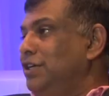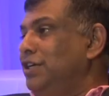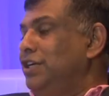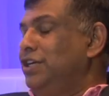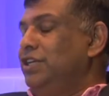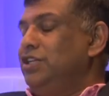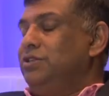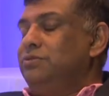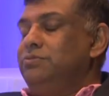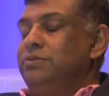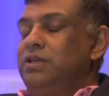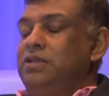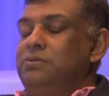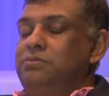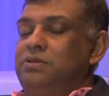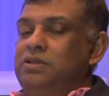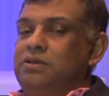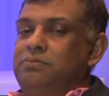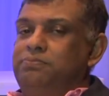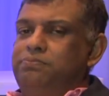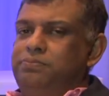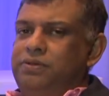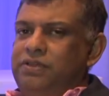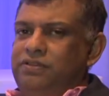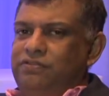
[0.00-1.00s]
It's made me
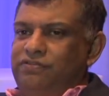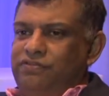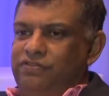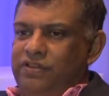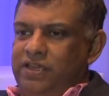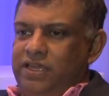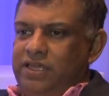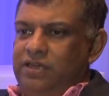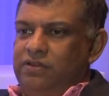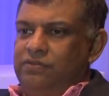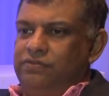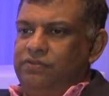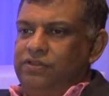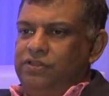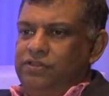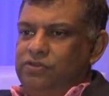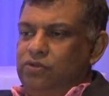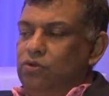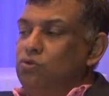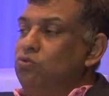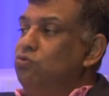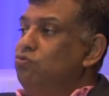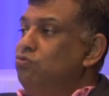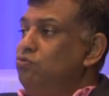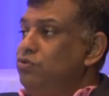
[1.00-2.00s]
a big fan of this
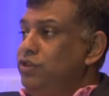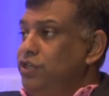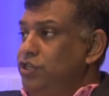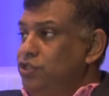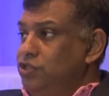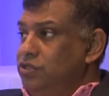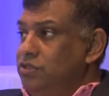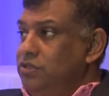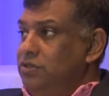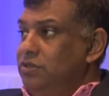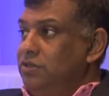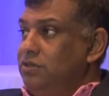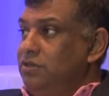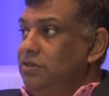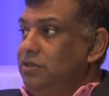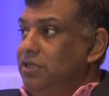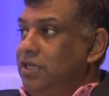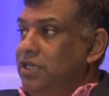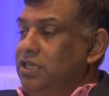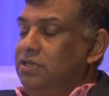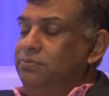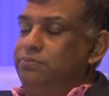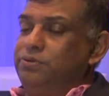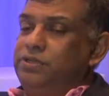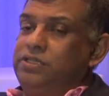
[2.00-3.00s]
whole region
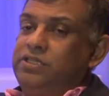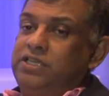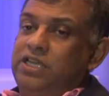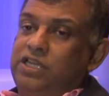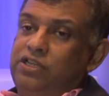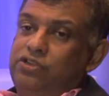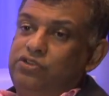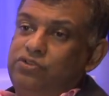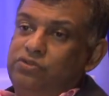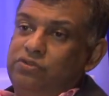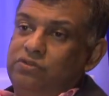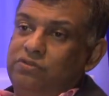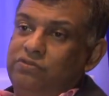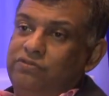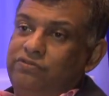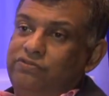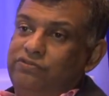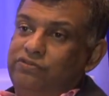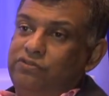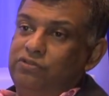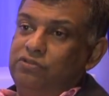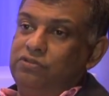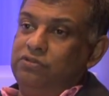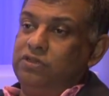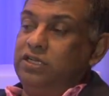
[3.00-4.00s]
and the potential
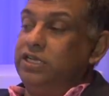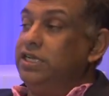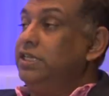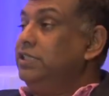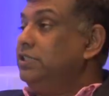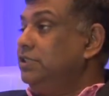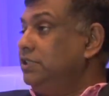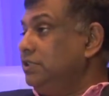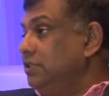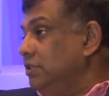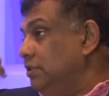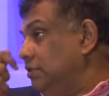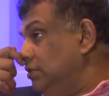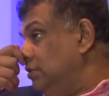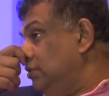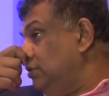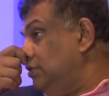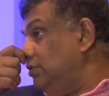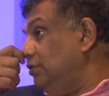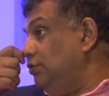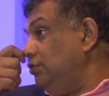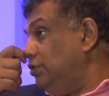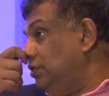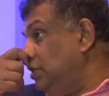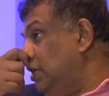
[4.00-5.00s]
for us
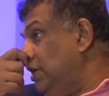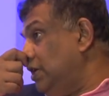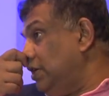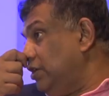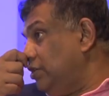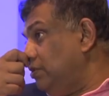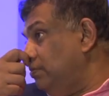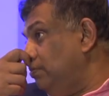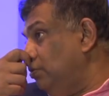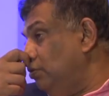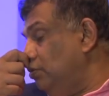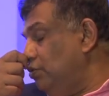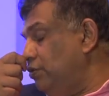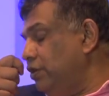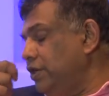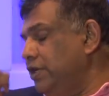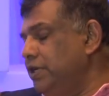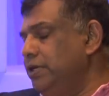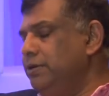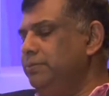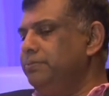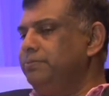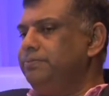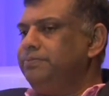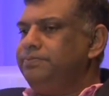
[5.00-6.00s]
to start exploring it.